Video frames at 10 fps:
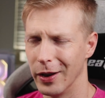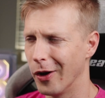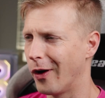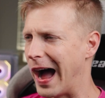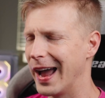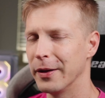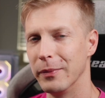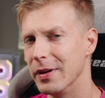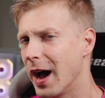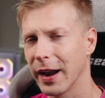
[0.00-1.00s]
know, I
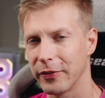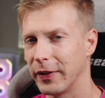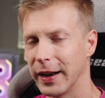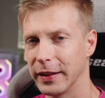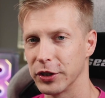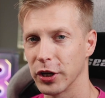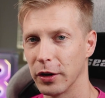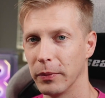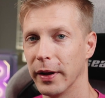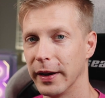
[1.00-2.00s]
am not a fan of the shutter
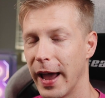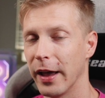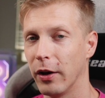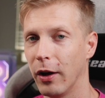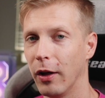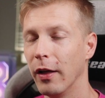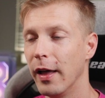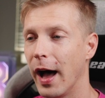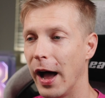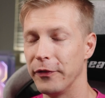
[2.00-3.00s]
button at all.
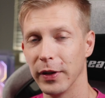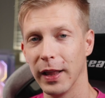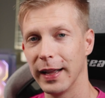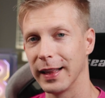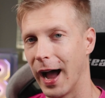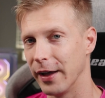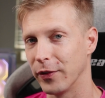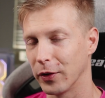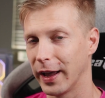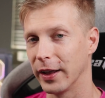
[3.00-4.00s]
I feel like the
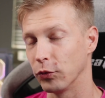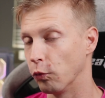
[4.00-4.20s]
iPhone has